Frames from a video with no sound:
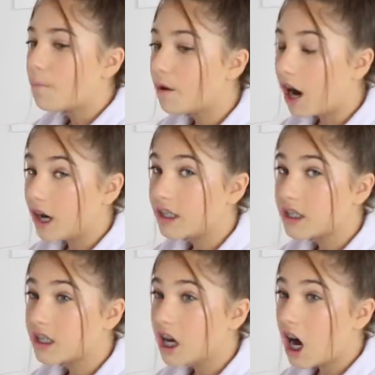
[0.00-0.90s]

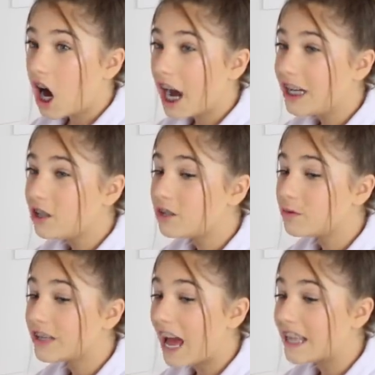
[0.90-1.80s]
But I need
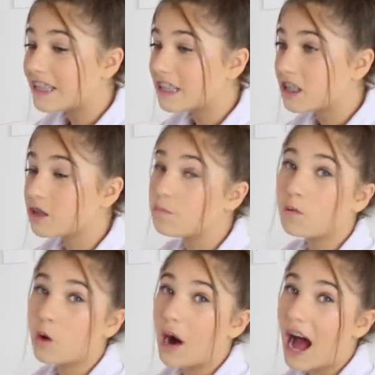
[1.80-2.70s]
to get some
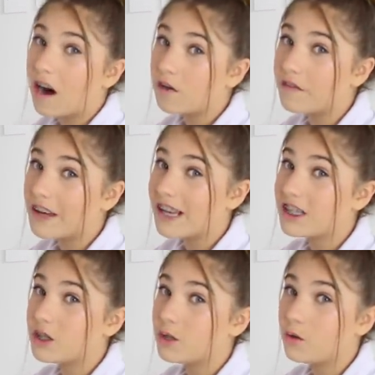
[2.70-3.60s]
more
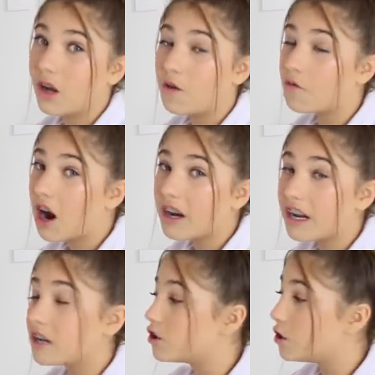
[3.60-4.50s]
outfits to like run
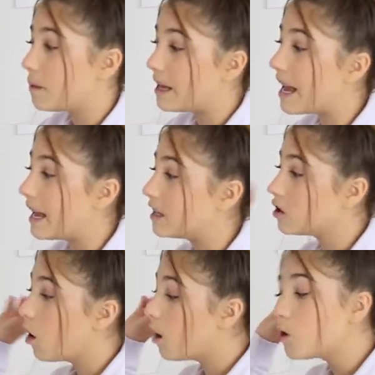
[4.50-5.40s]
in and do PE.
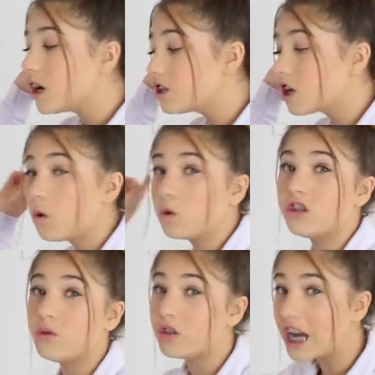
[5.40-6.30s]
So I'm going to go
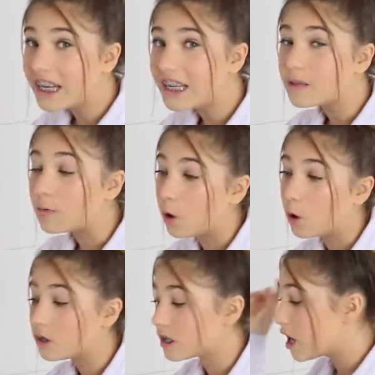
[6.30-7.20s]
onto JD
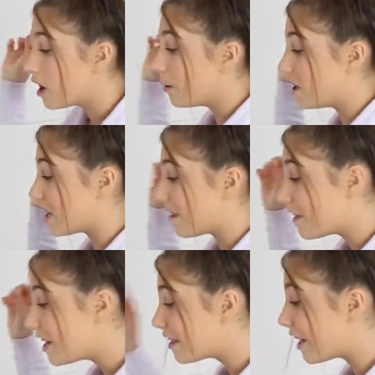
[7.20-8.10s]
Sports because I
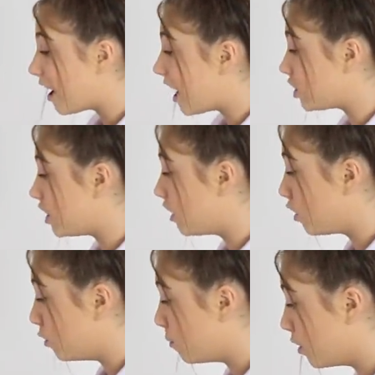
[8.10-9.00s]
think they are actually
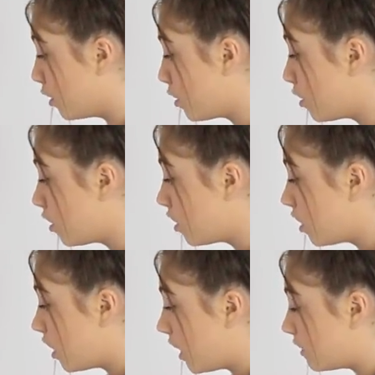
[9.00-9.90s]
open
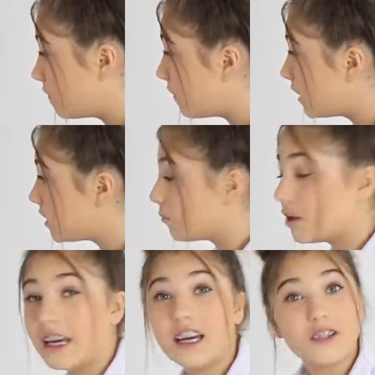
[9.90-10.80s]
and find
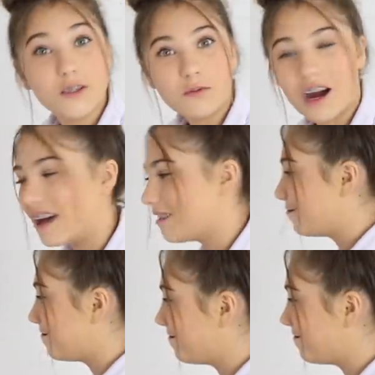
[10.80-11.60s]
something to wear.